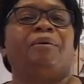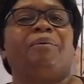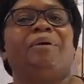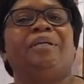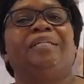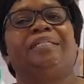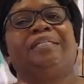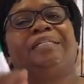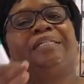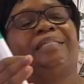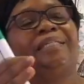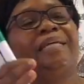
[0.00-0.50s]

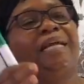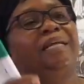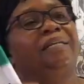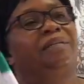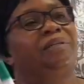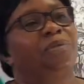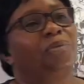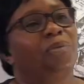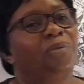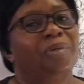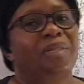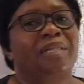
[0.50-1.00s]
When she
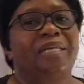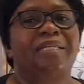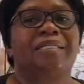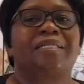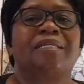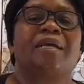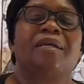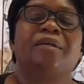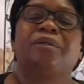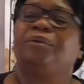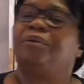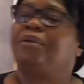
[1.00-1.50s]
said, do this,
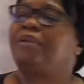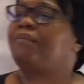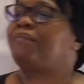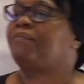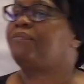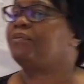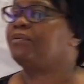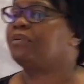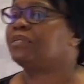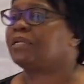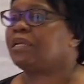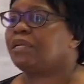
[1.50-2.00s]
you
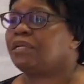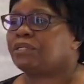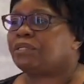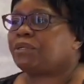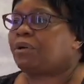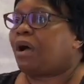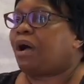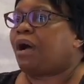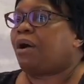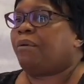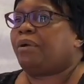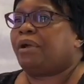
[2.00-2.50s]
refuse.
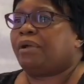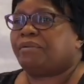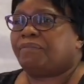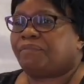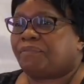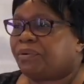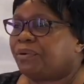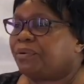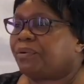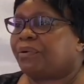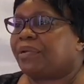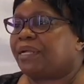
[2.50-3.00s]
So how are you
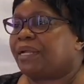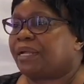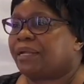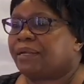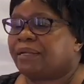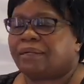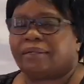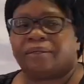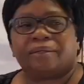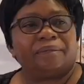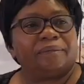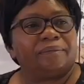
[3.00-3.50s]
following her?